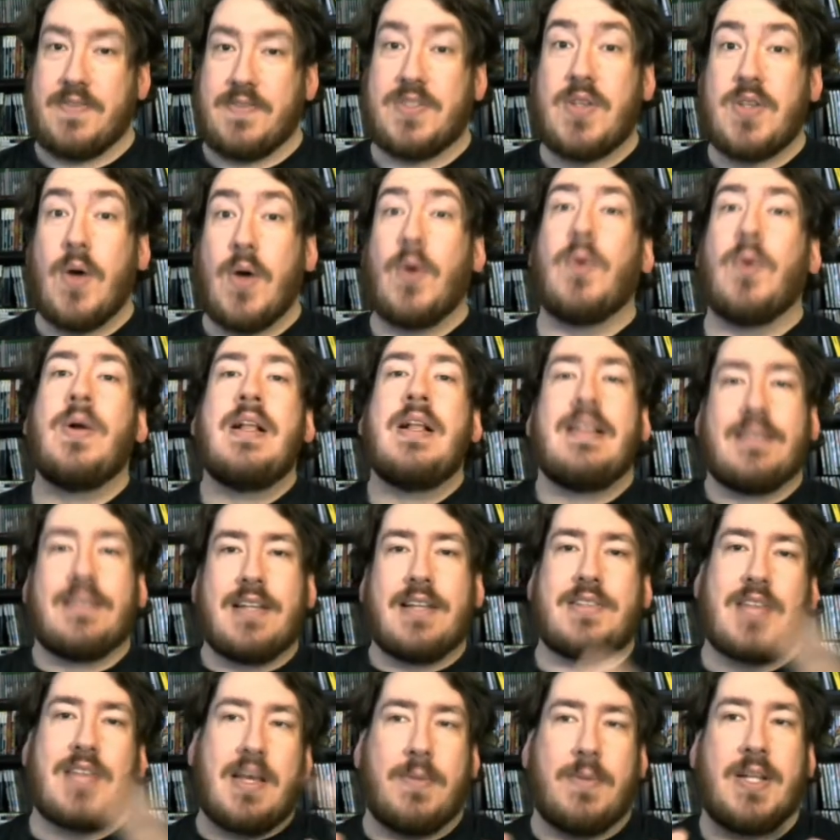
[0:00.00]
So
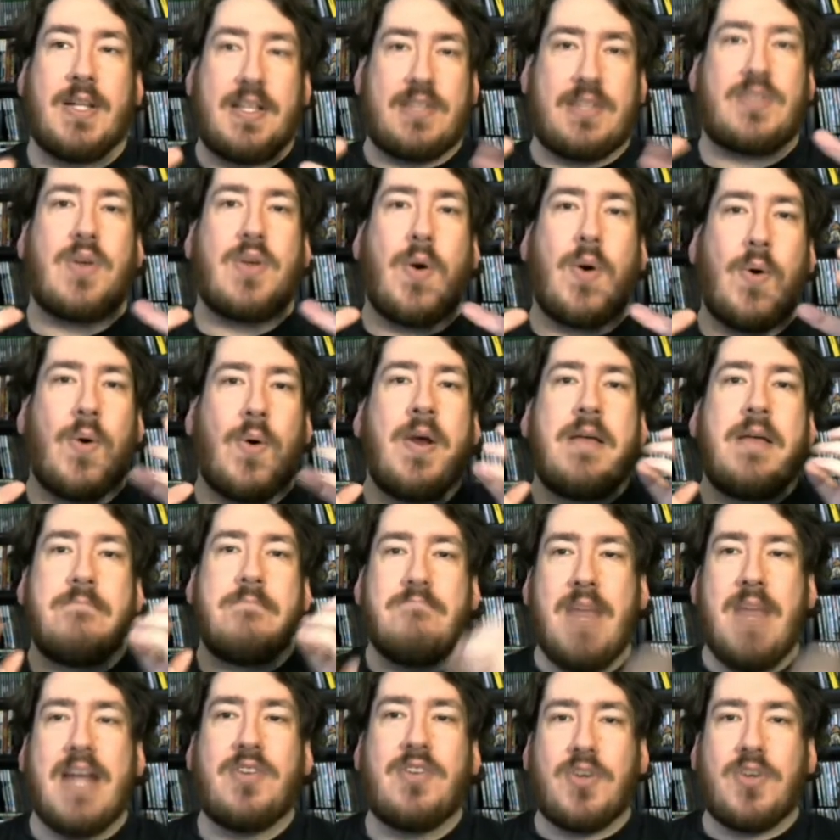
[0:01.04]
let's think about this. So
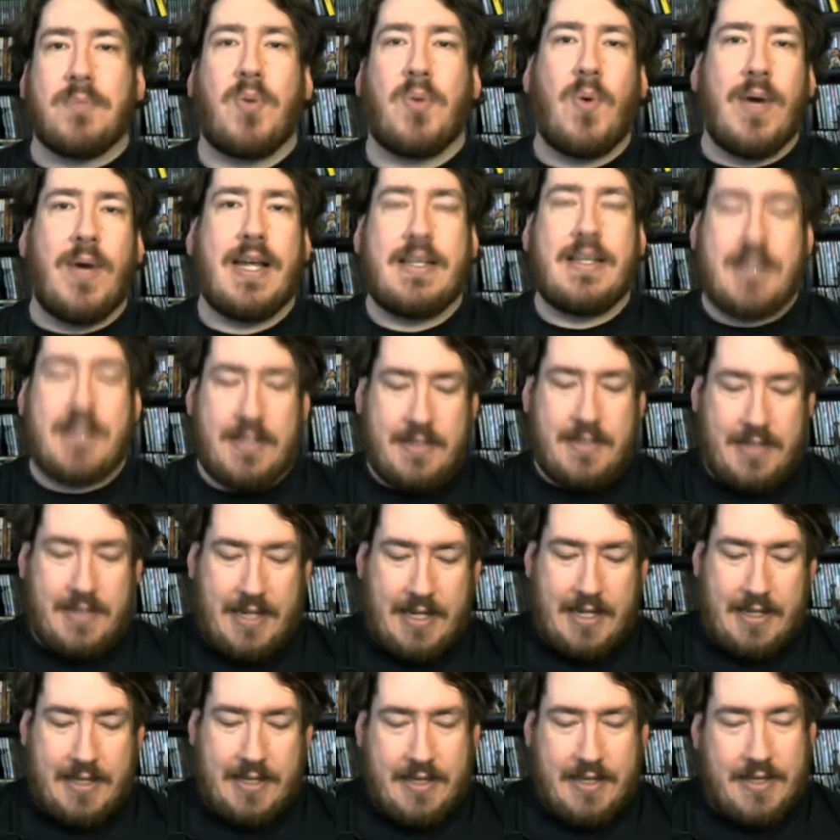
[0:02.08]
major point
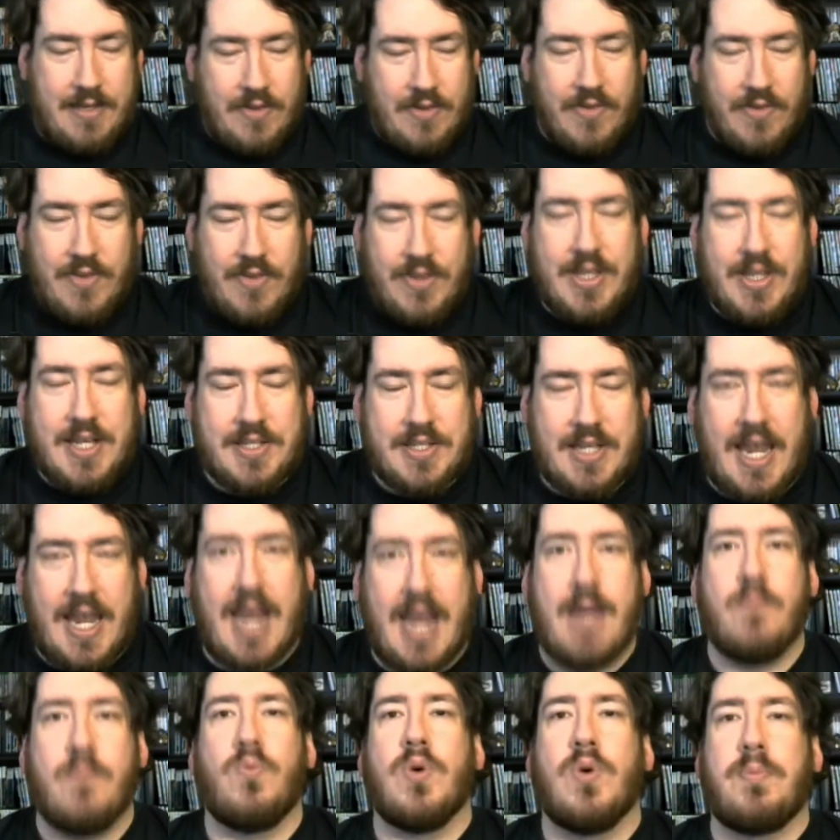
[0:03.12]
in this
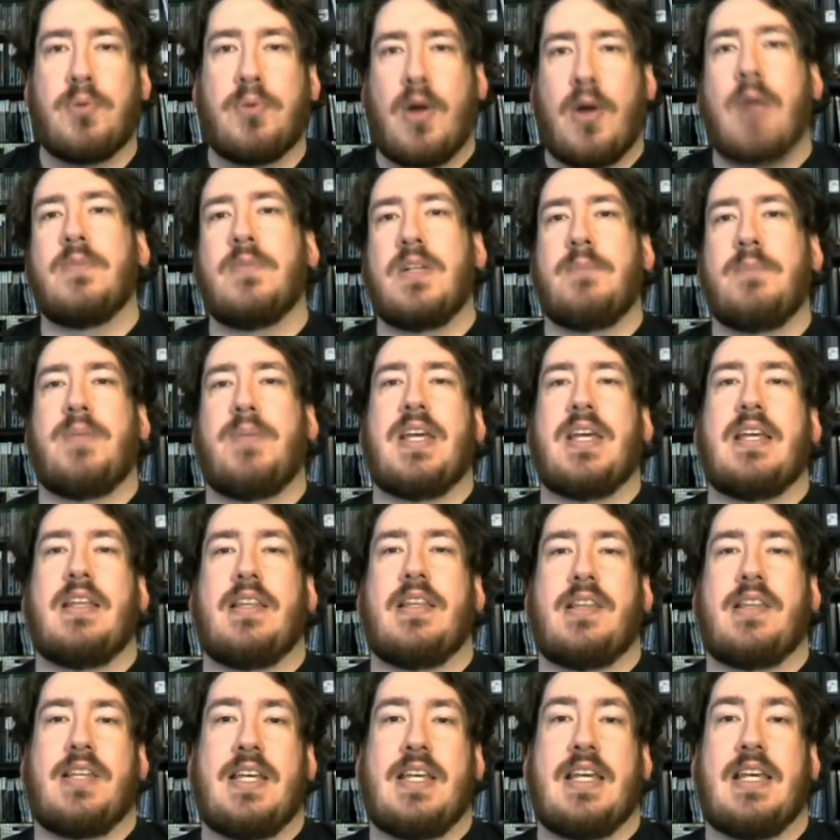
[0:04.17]
game will probably be
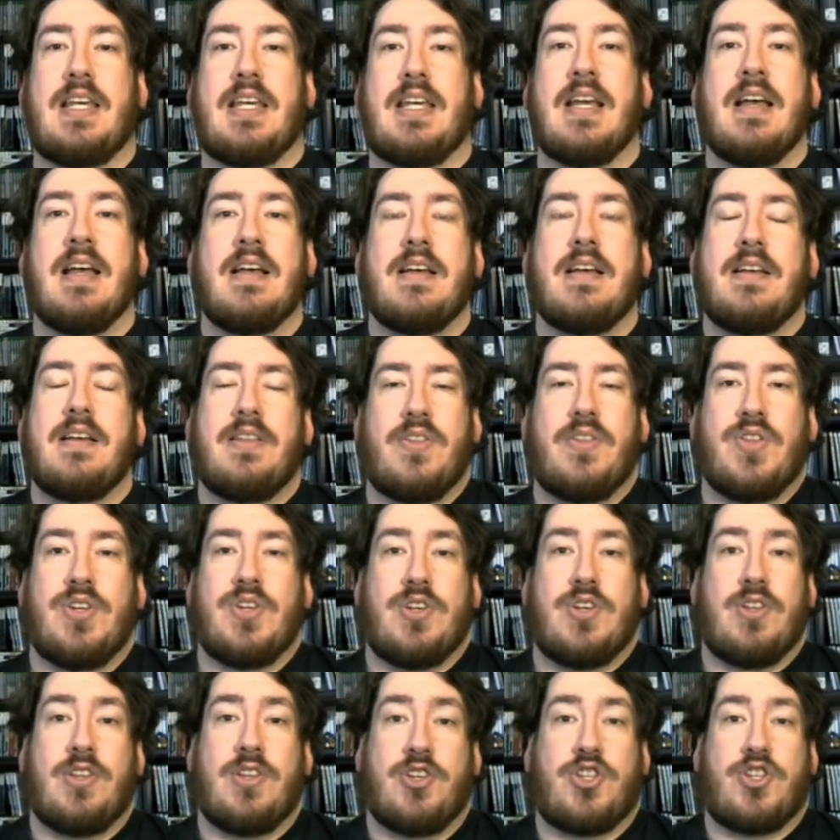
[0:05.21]

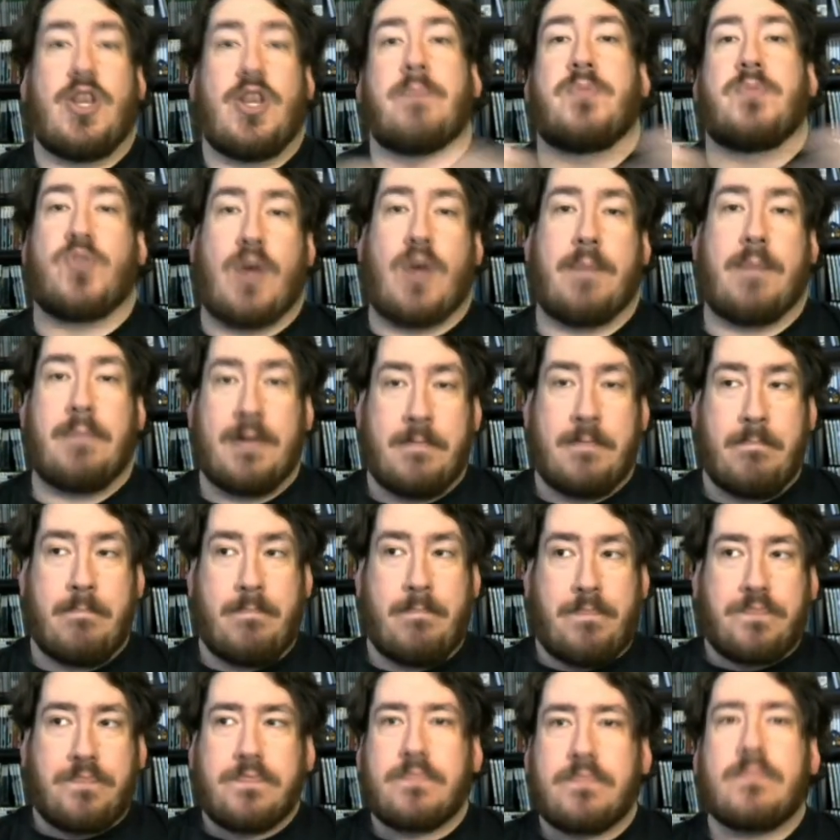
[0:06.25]
the ship trip,
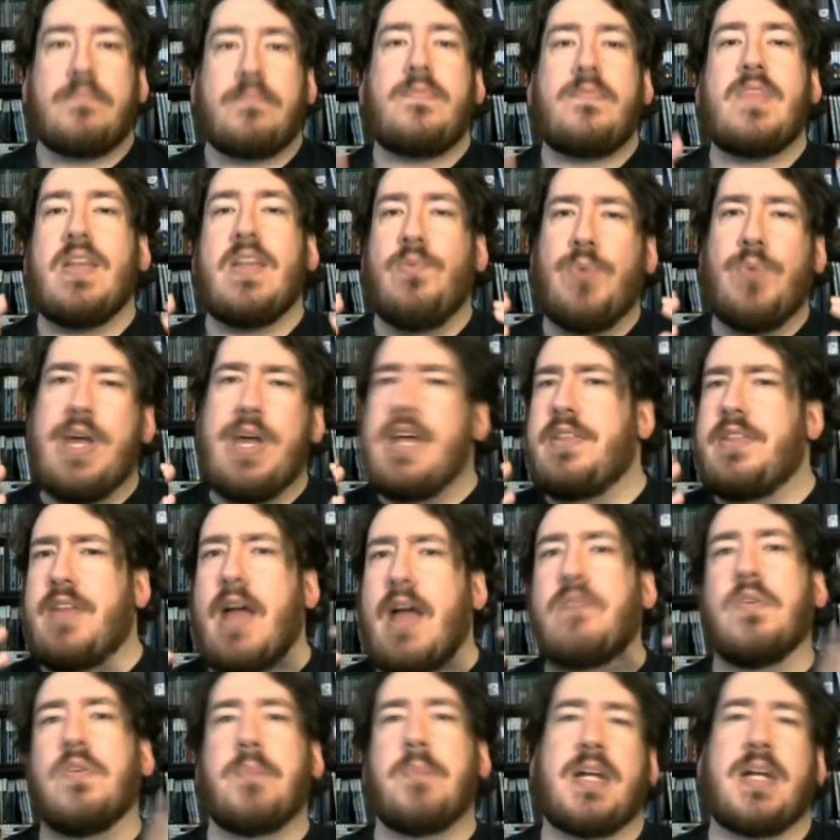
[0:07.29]
with
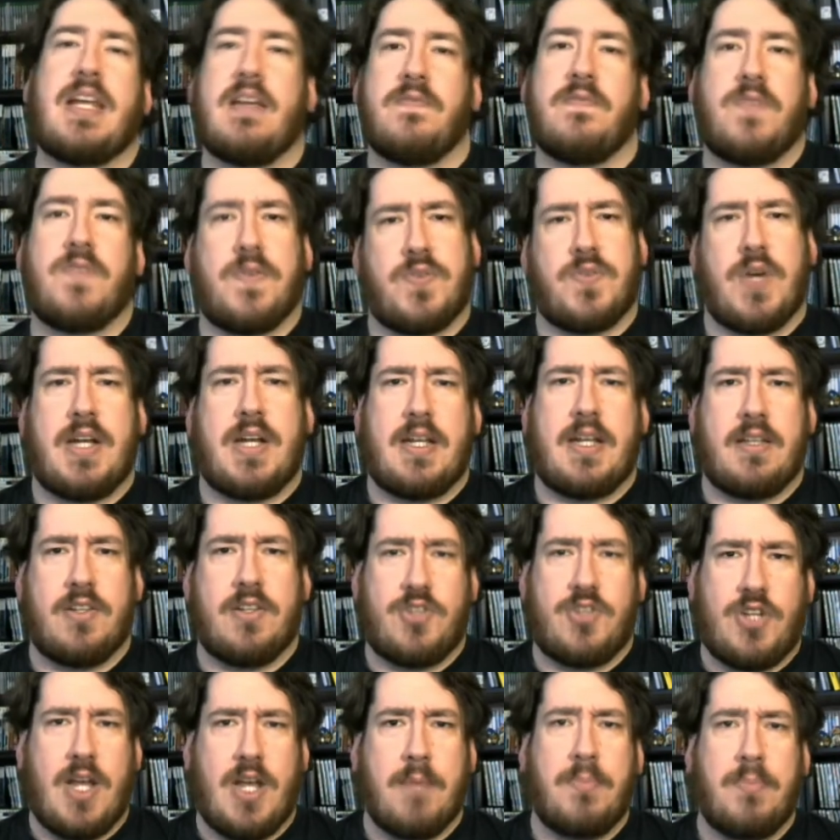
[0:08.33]
everybody infiltrating the
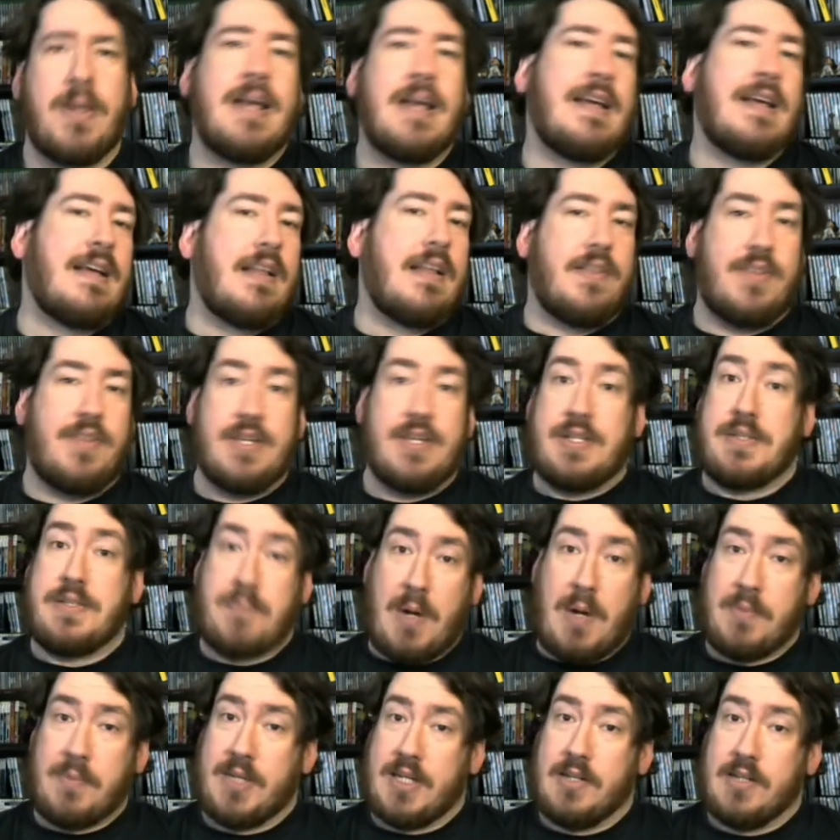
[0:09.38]
ship. This is
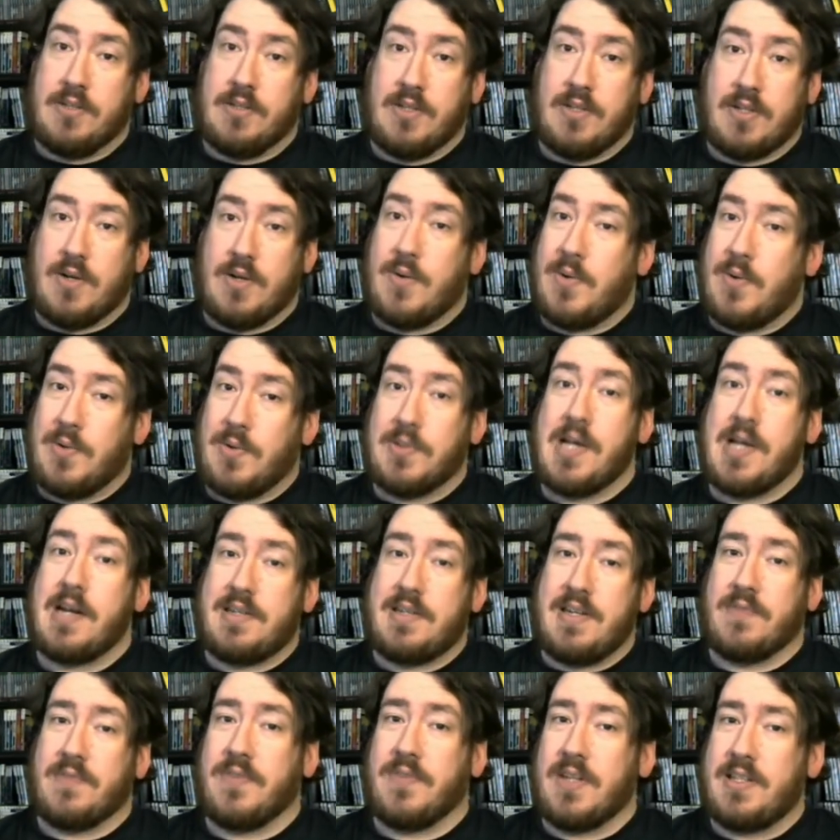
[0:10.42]
probably going to look a whole lot
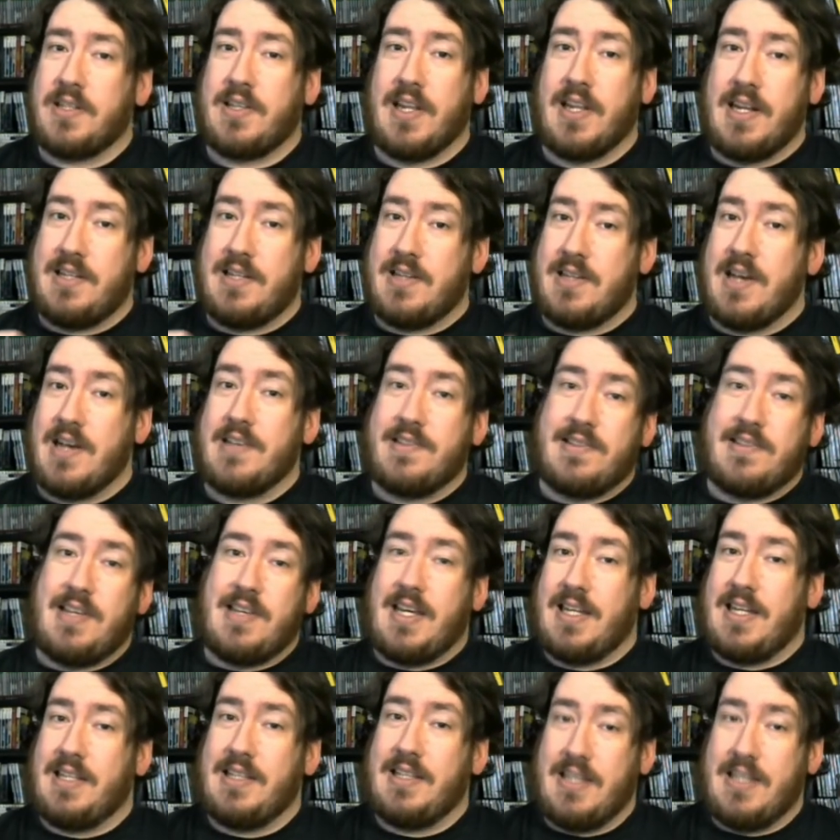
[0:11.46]
different than it does
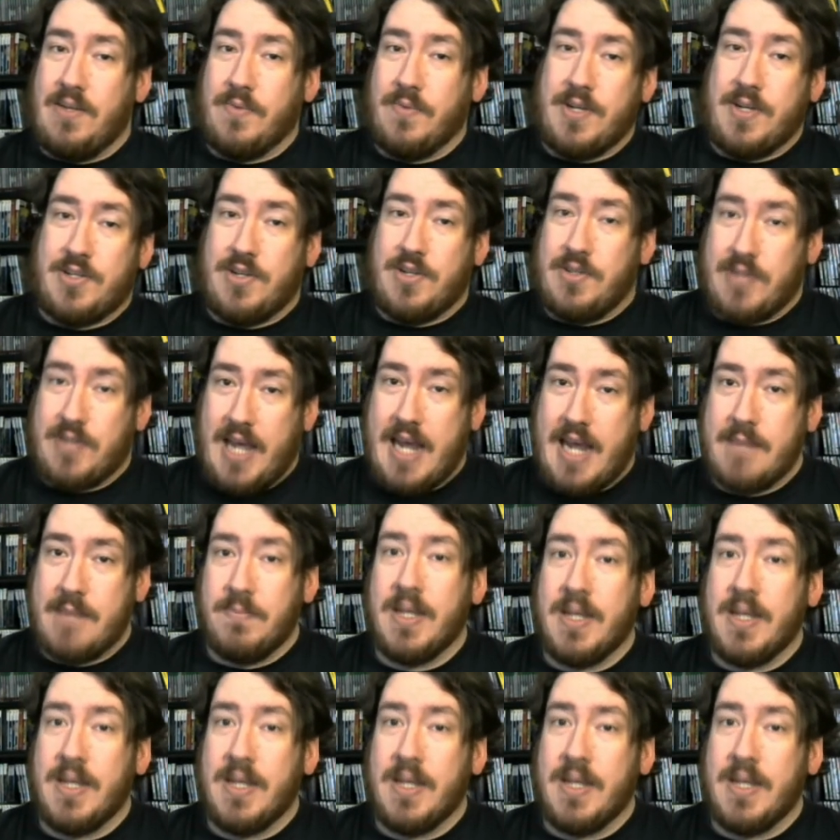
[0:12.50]
in the original game.